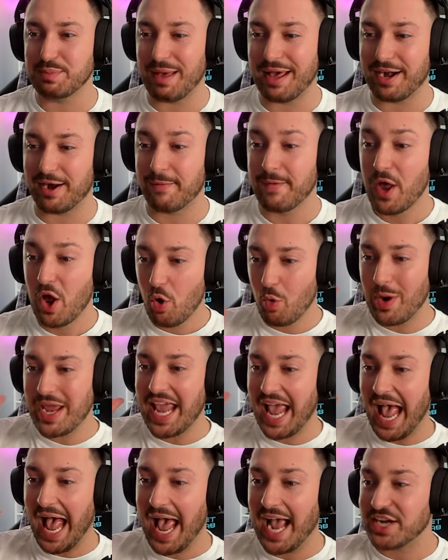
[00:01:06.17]
better.
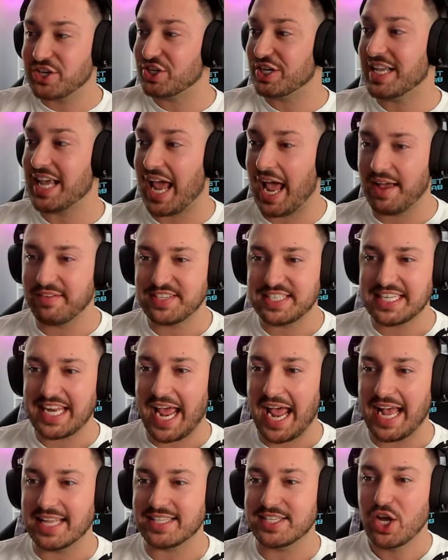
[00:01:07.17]
We actually have
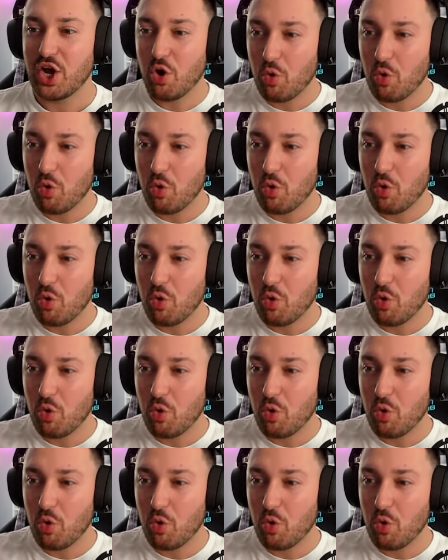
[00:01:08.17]
stats.